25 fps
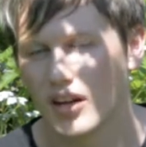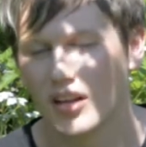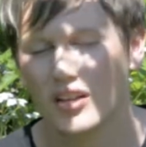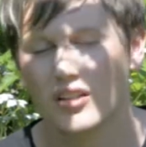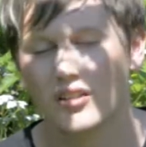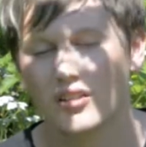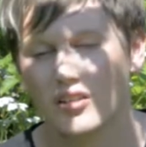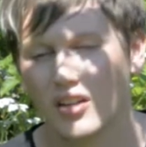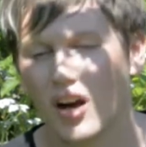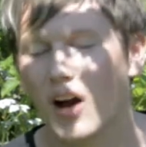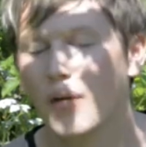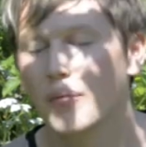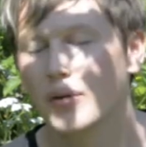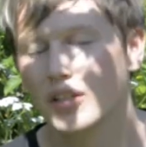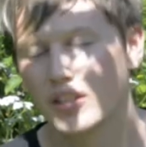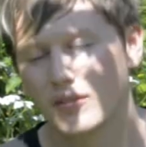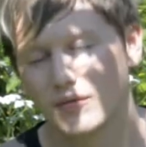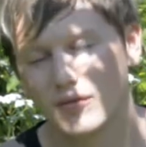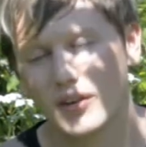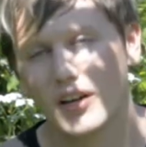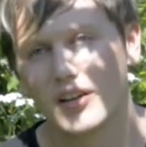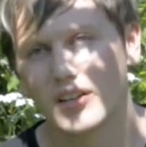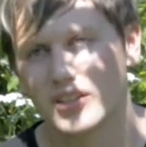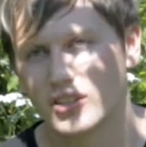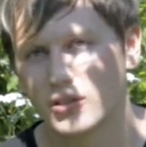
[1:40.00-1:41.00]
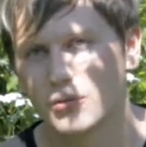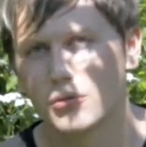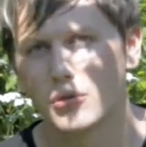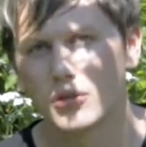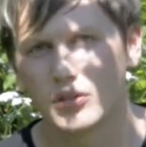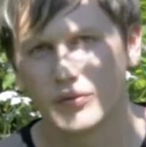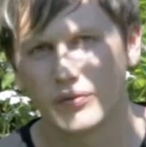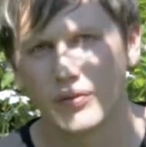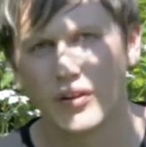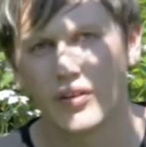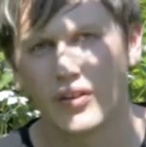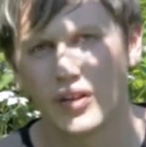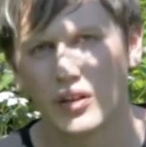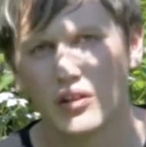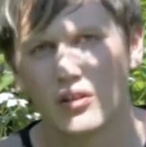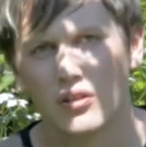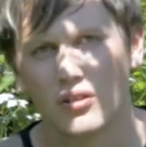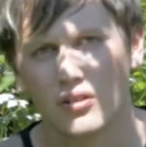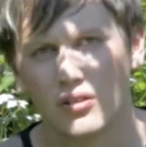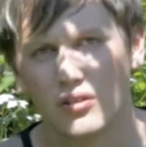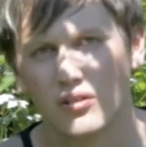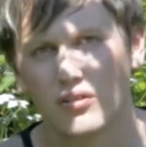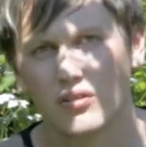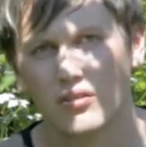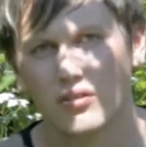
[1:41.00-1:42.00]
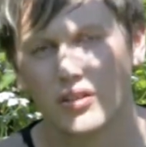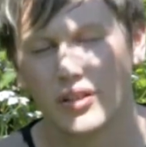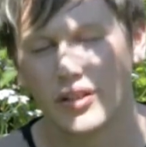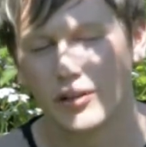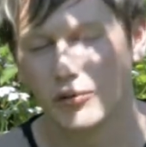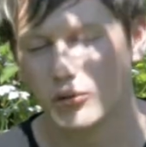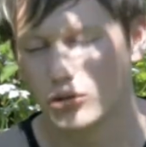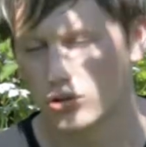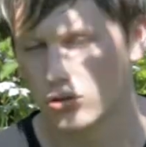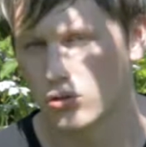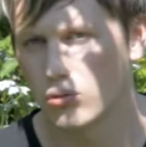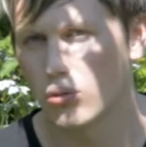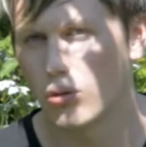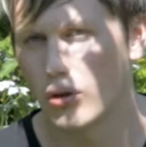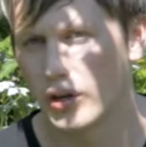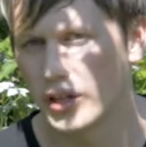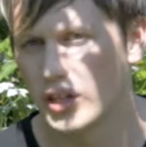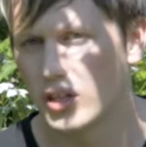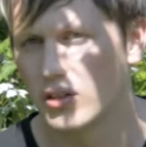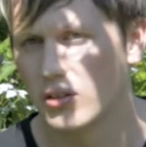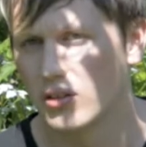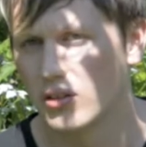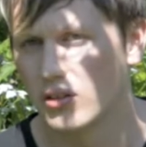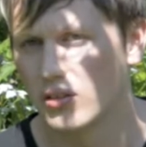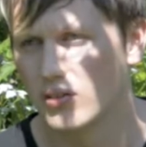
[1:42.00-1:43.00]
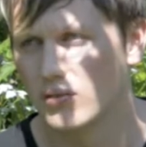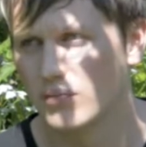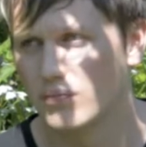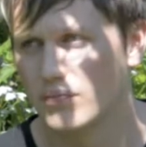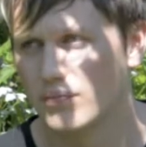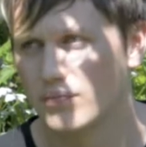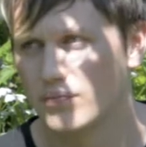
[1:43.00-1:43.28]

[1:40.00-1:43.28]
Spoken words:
And I mean, in fairness, it was very hot. It was quite hot.